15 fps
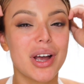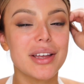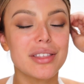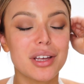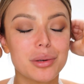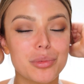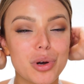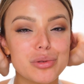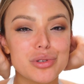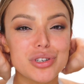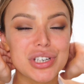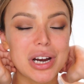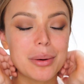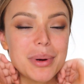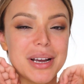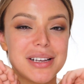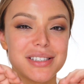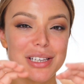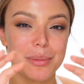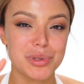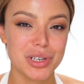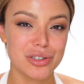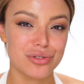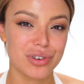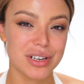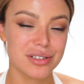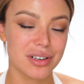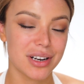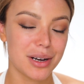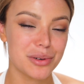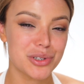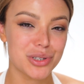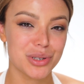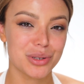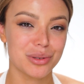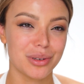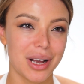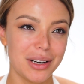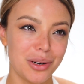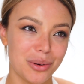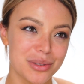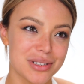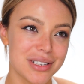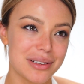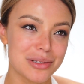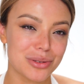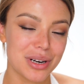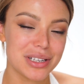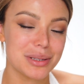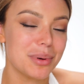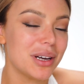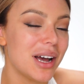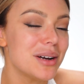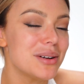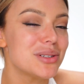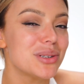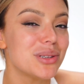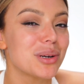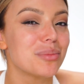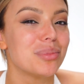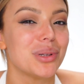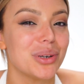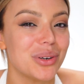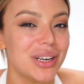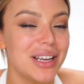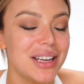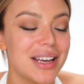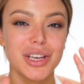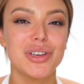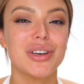I thought I'm going to share my tips and tricks on how to, I know it sounds crazy, but how to look blurry.